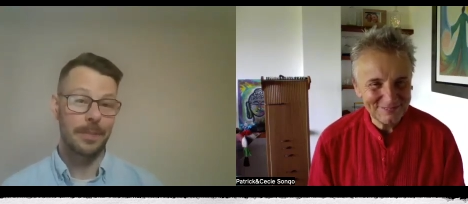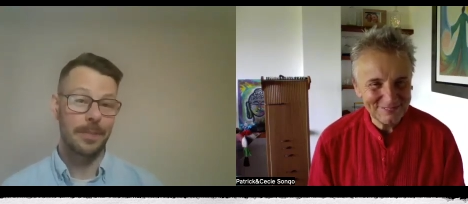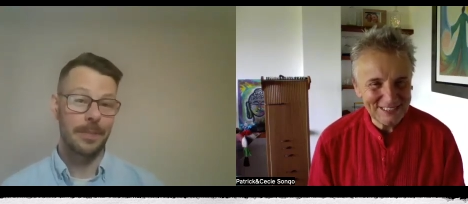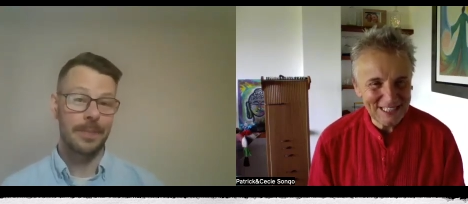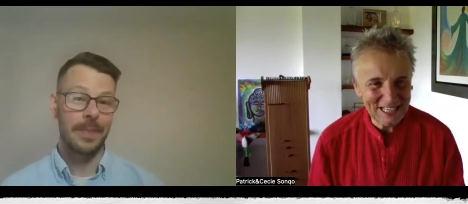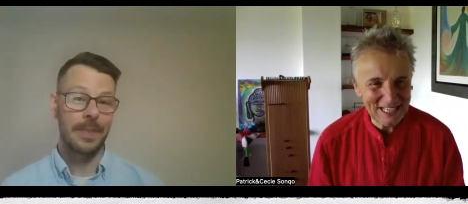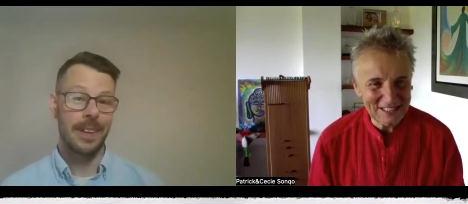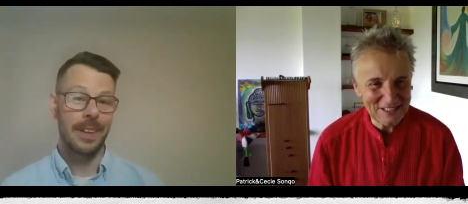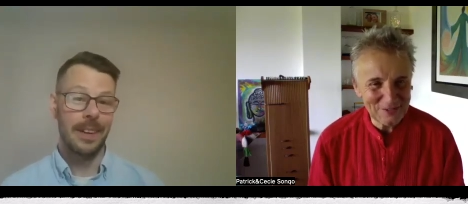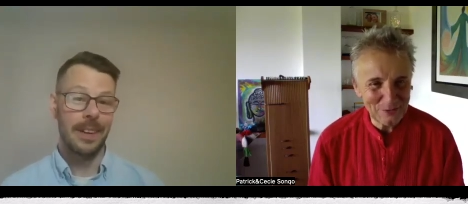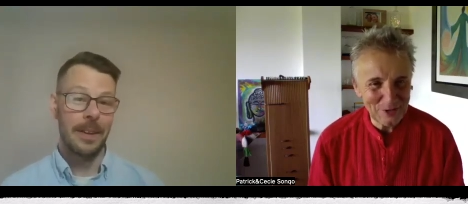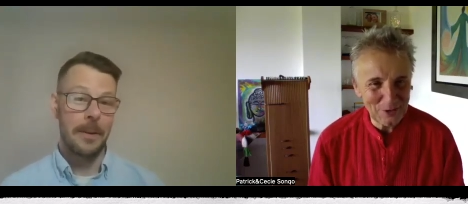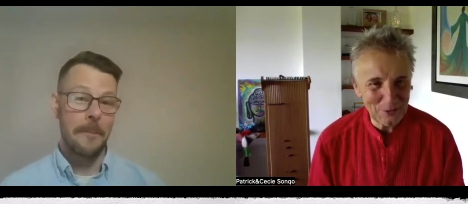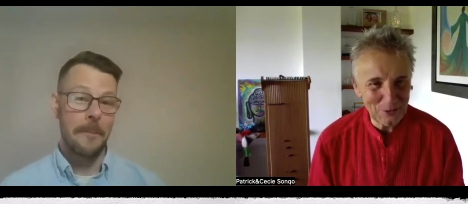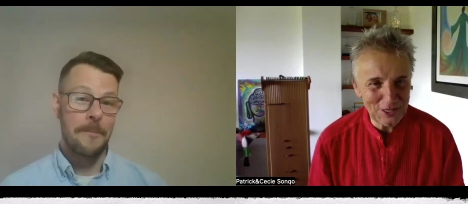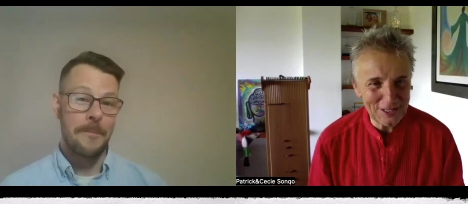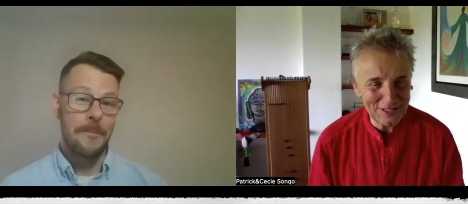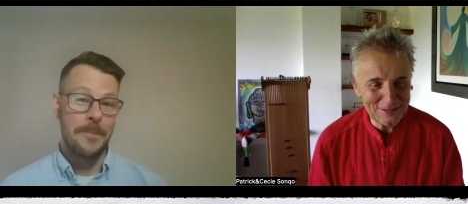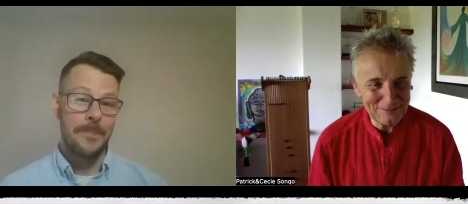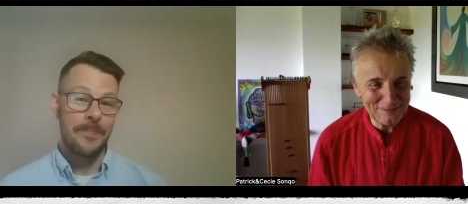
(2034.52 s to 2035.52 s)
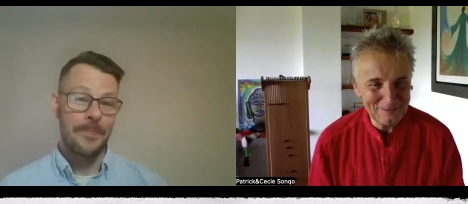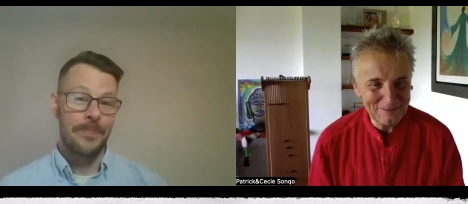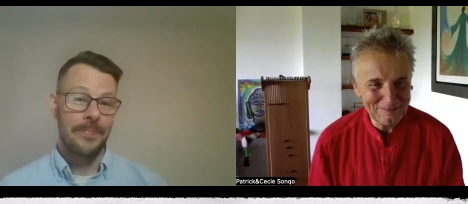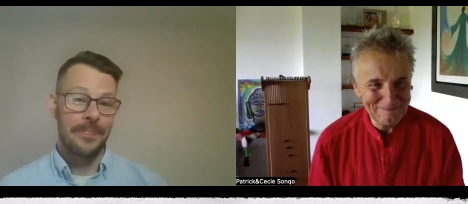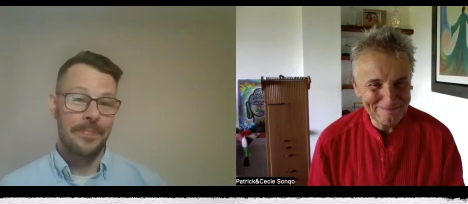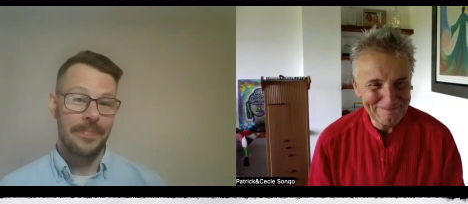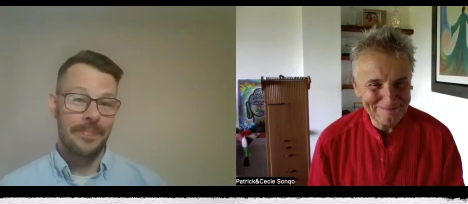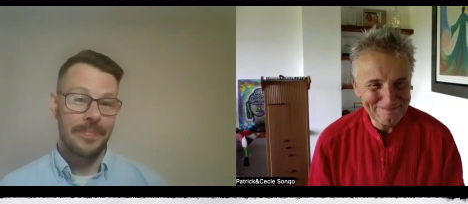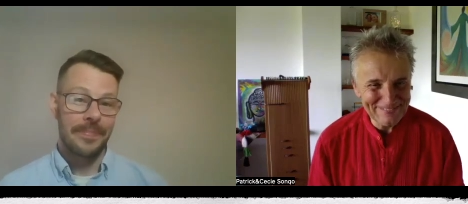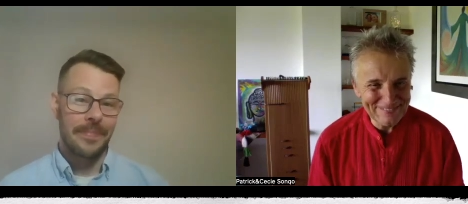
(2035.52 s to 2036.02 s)
Speaker 1: Yes, we will.
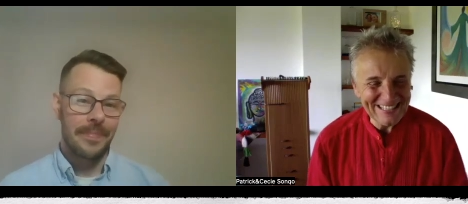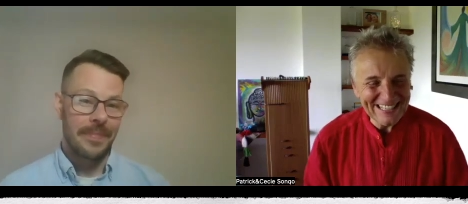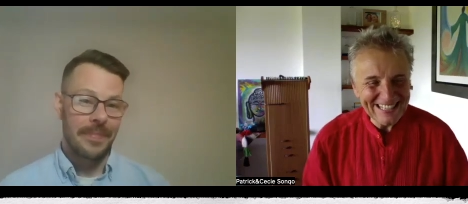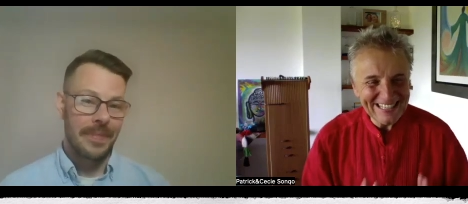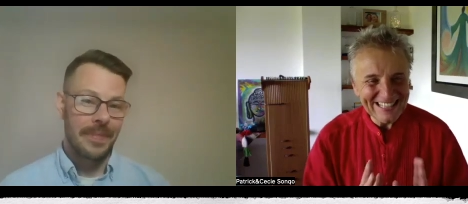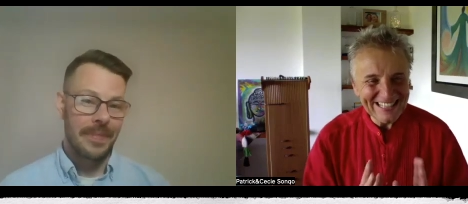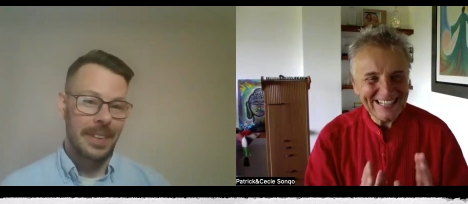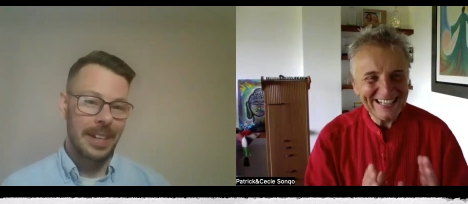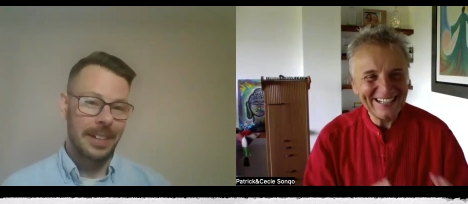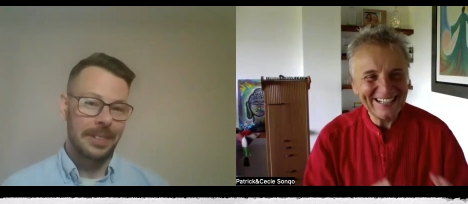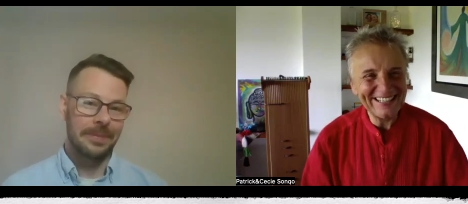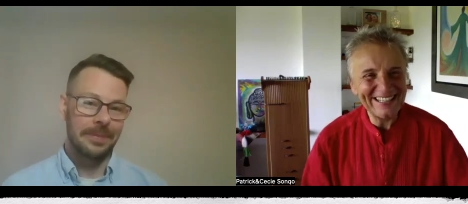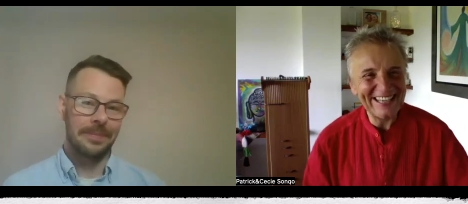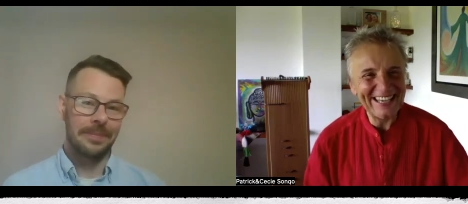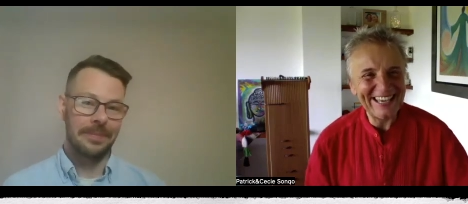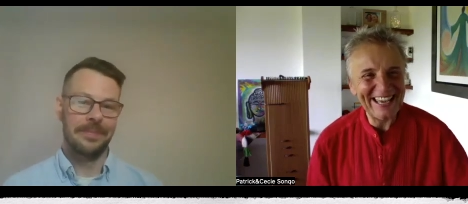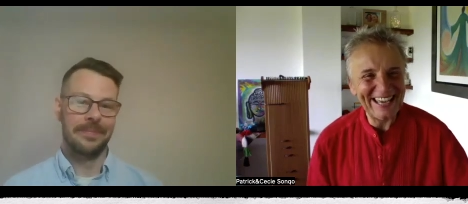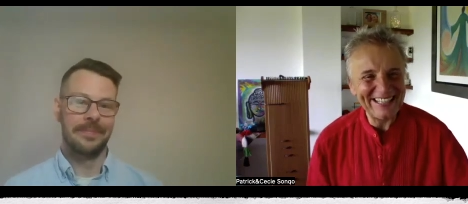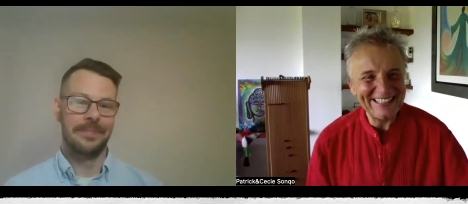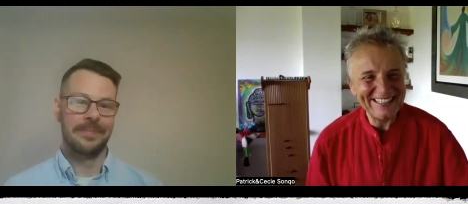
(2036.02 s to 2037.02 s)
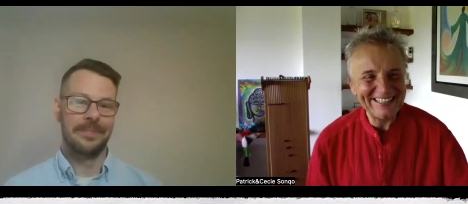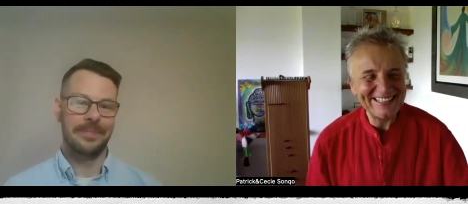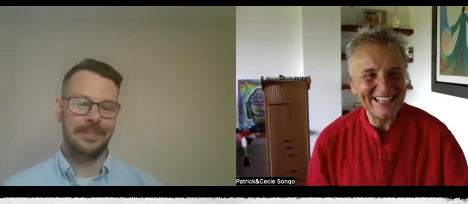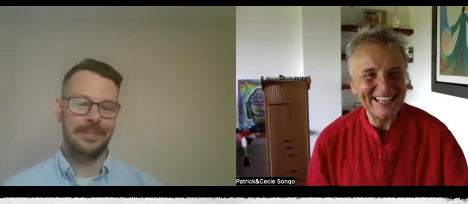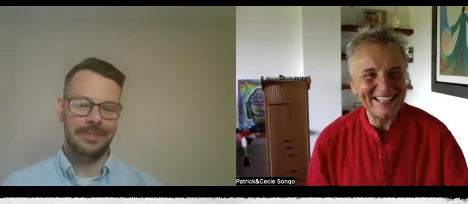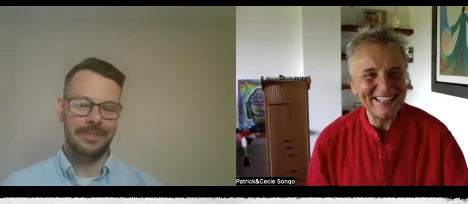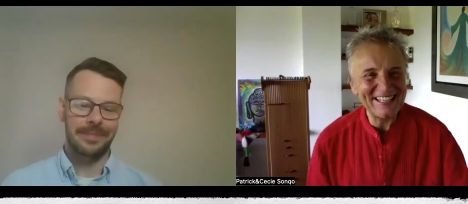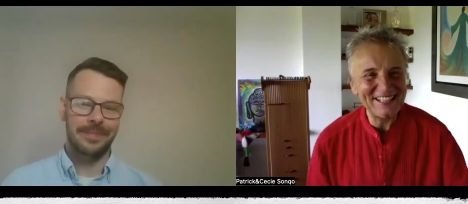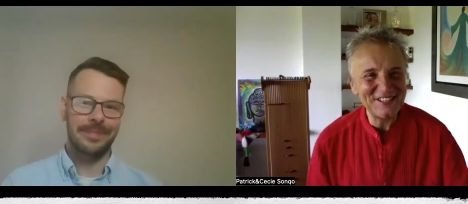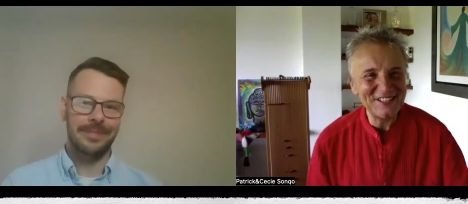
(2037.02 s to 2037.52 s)
Yeah. Okay,
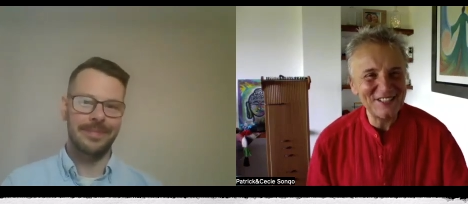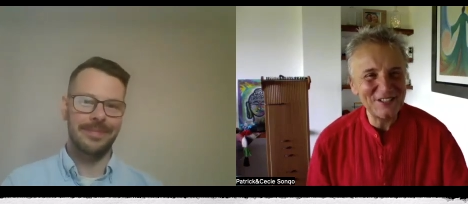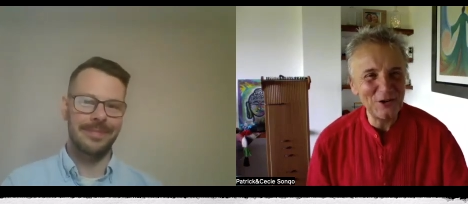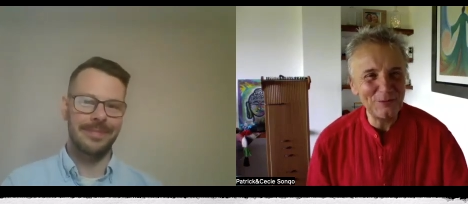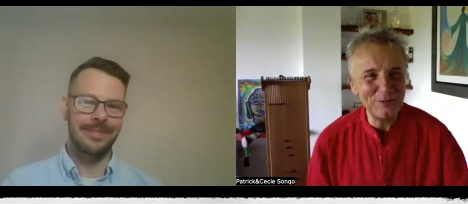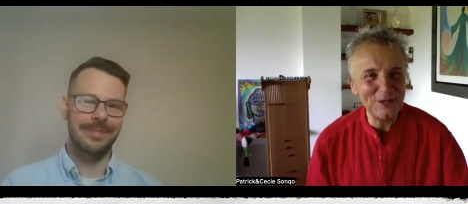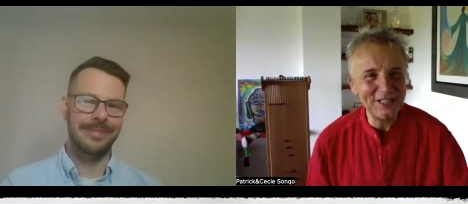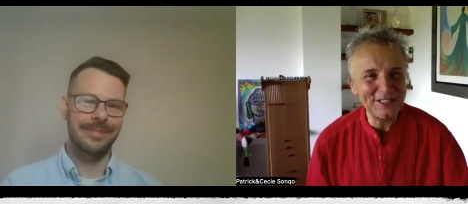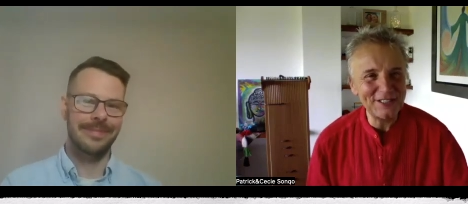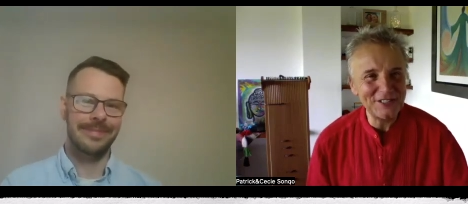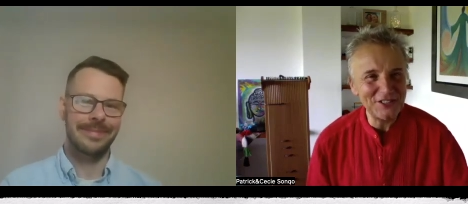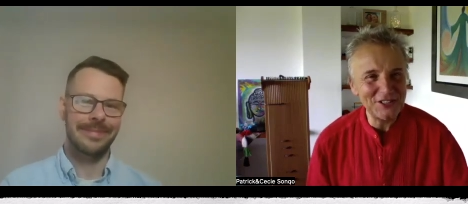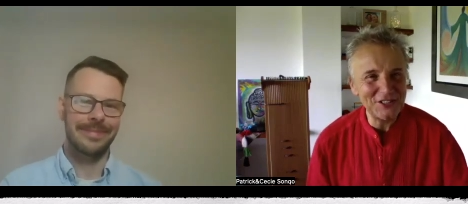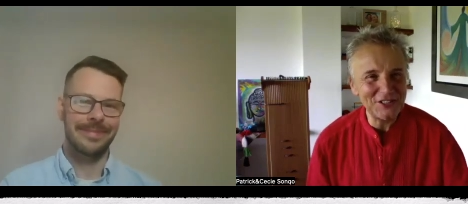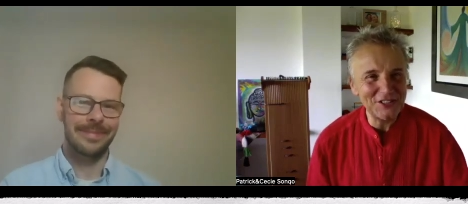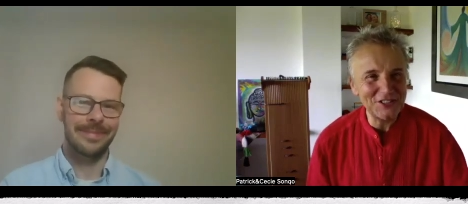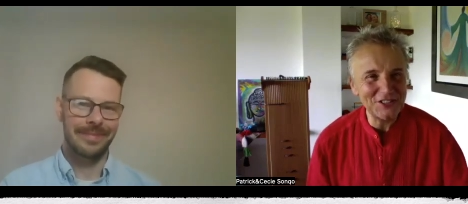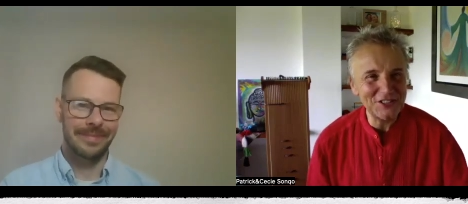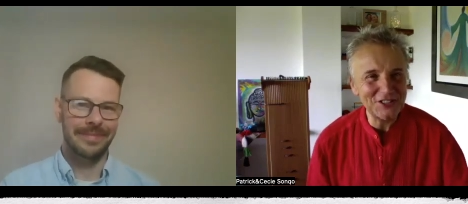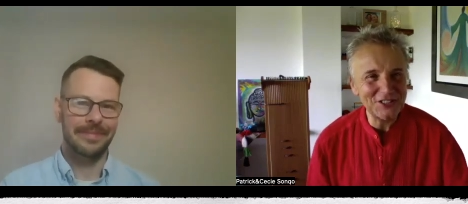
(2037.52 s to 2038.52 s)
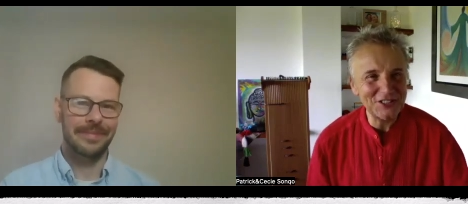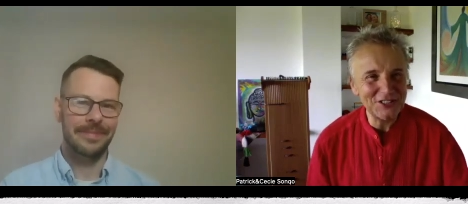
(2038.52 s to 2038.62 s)
thank you so much.